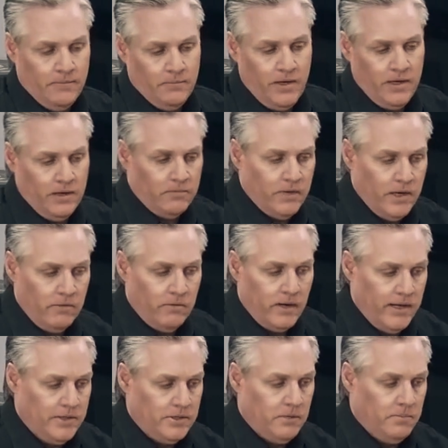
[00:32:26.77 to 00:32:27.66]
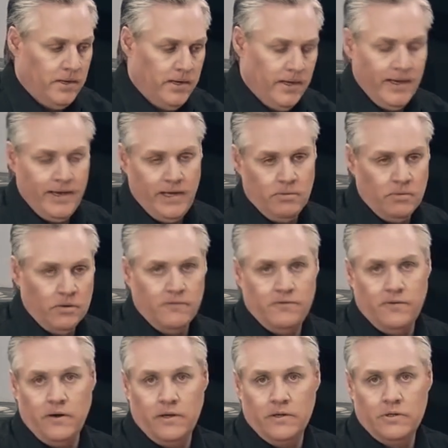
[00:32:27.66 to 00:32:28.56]
You can rearrange it depending how you want
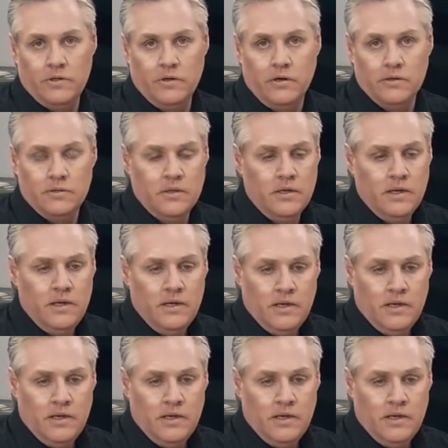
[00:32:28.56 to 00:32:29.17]
to find shots.